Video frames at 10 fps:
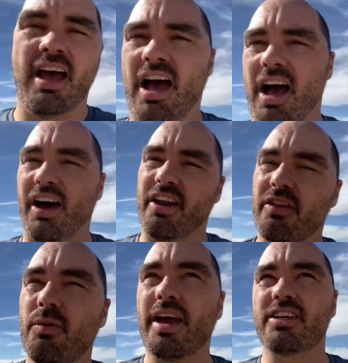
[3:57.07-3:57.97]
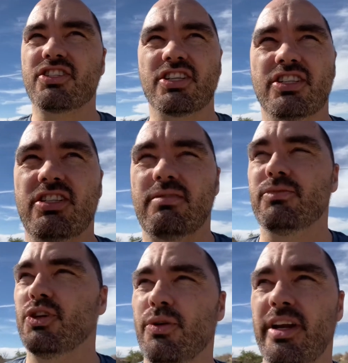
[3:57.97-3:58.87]
Another way is just
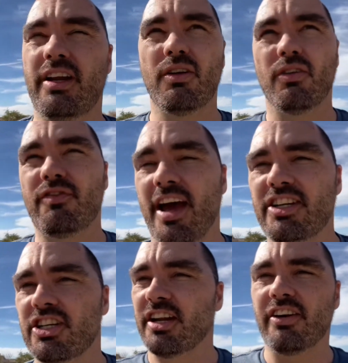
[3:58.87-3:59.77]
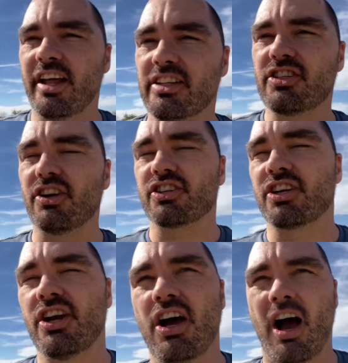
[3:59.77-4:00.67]
doing an old-fashioned internet search.
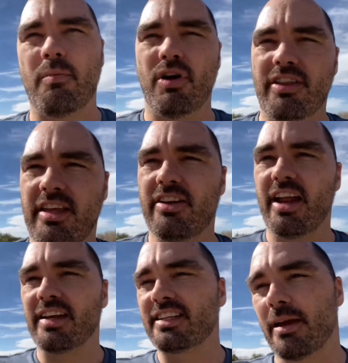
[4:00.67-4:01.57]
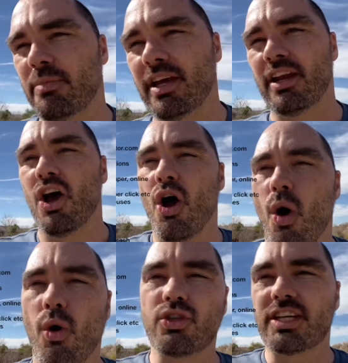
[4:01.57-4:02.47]
Hop on the internet, type in
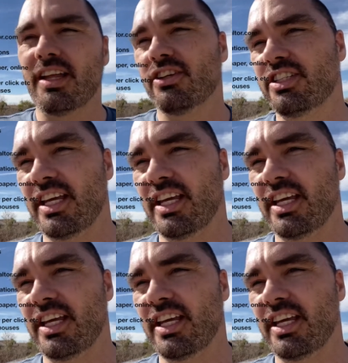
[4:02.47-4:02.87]
wholesalers in